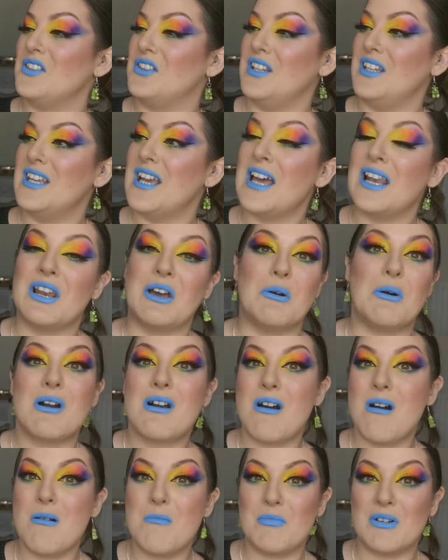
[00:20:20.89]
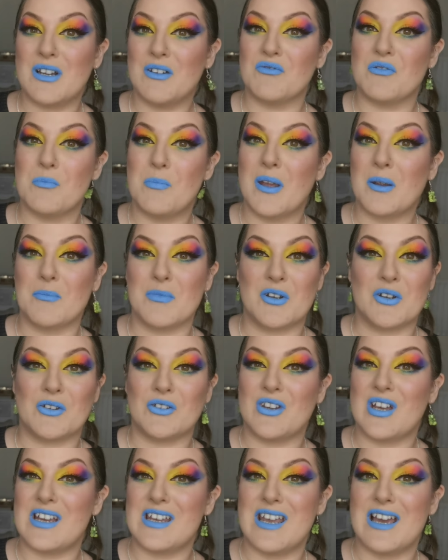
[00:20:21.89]
The yellow, I can't believe the pigment
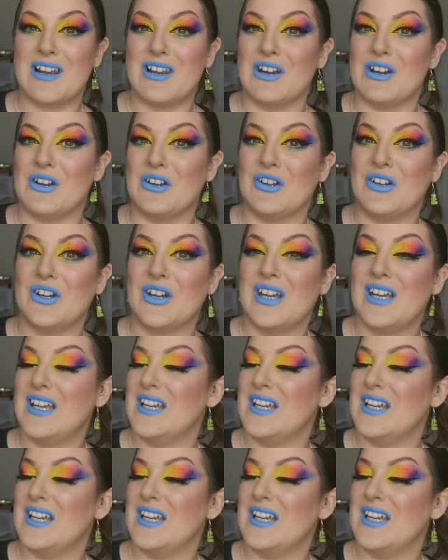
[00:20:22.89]
on that yellow.